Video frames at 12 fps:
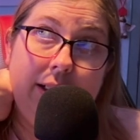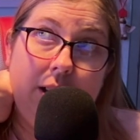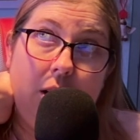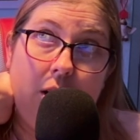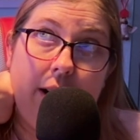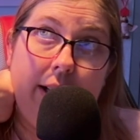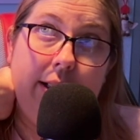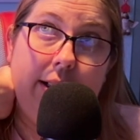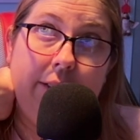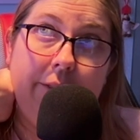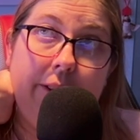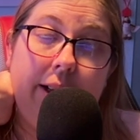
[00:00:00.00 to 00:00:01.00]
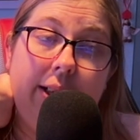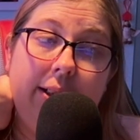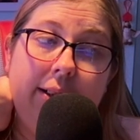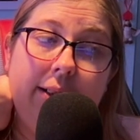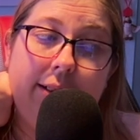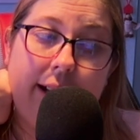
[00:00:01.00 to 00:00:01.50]
on
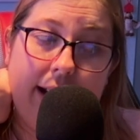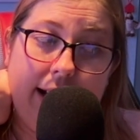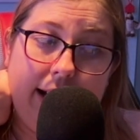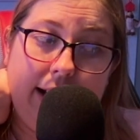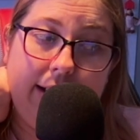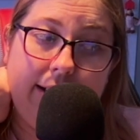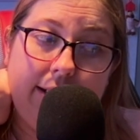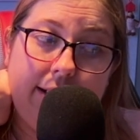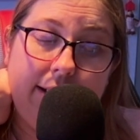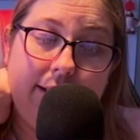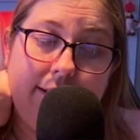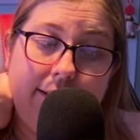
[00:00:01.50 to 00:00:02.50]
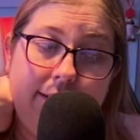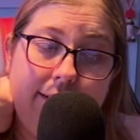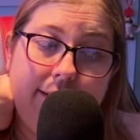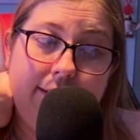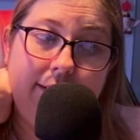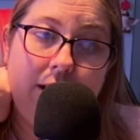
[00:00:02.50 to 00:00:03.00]
different days,
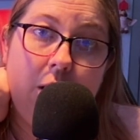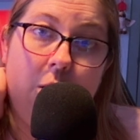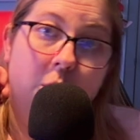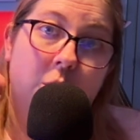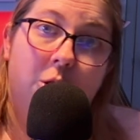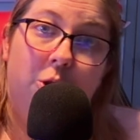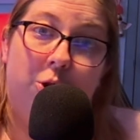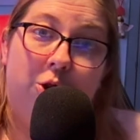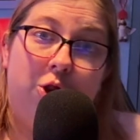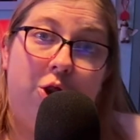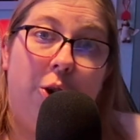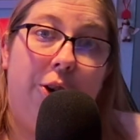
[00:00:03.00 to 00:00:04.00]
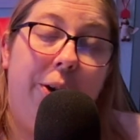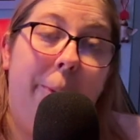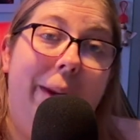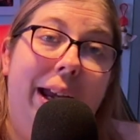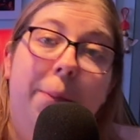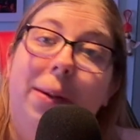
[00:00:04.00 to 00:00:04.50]
so there
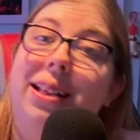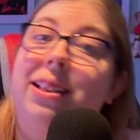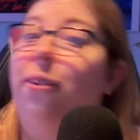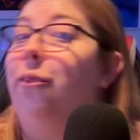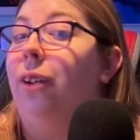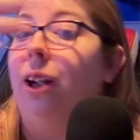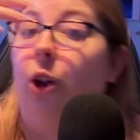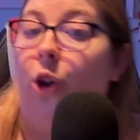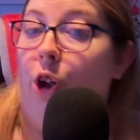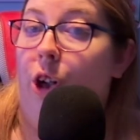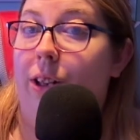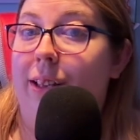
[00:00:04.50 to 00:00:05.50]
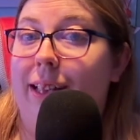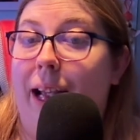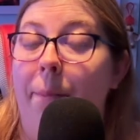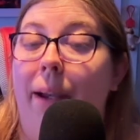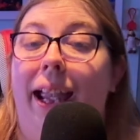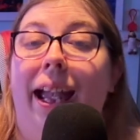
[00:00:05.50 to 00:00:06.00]
may be different looks. I
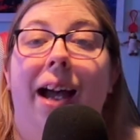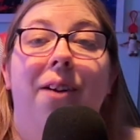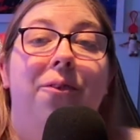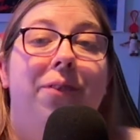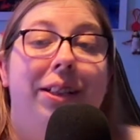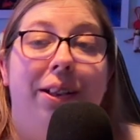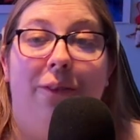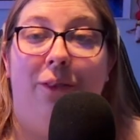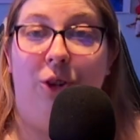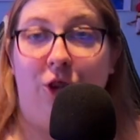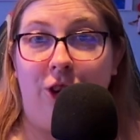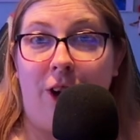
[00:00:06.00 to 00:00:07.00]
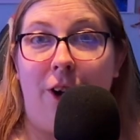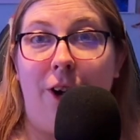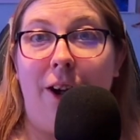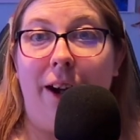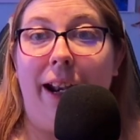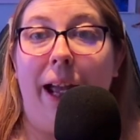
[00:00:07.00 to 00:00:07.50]
may have a different shirt
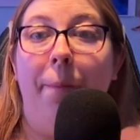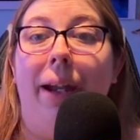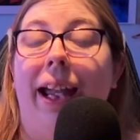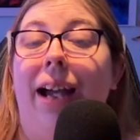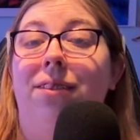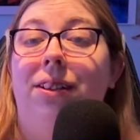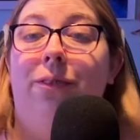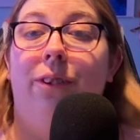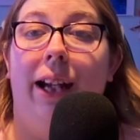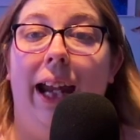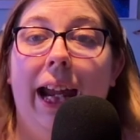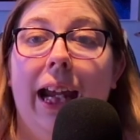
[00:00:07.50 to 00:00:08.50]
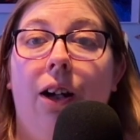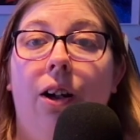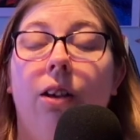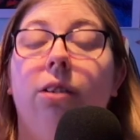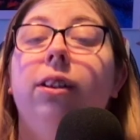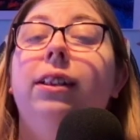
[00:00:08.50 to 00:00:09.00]
on. I may have different
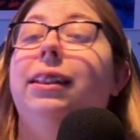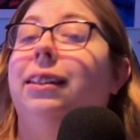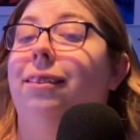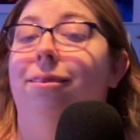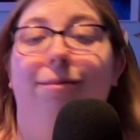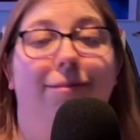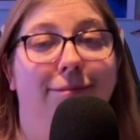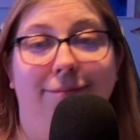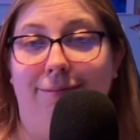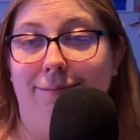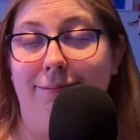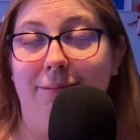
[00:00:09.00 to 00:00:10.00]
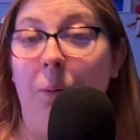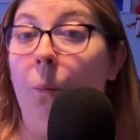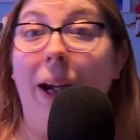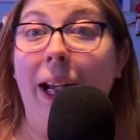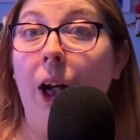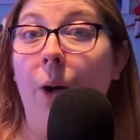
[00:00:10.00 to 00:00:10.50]
hair.
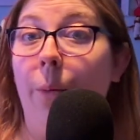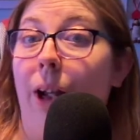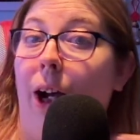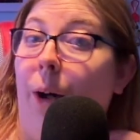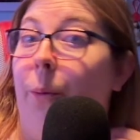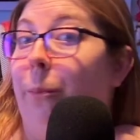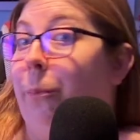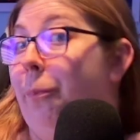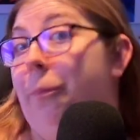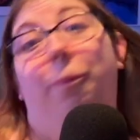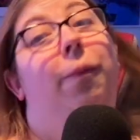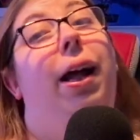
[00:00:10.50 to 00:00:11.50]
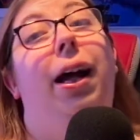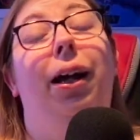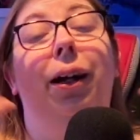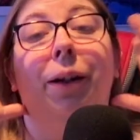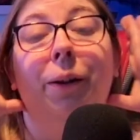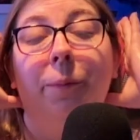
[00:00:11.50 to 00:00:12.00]
We don't know.
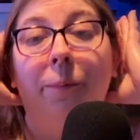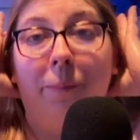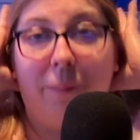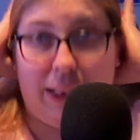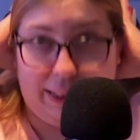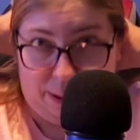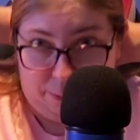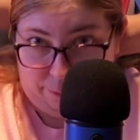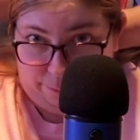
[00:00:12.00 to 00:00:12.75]
Because I'm